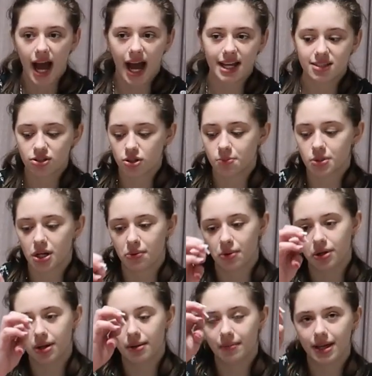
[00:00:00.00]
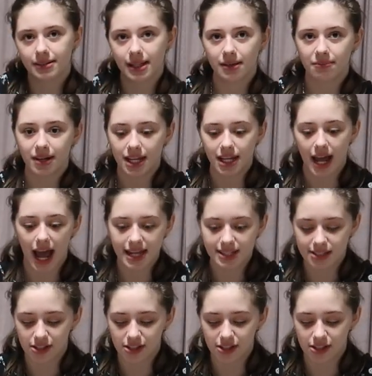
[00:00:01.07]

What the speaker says: ice cube tray where you can make like mini ice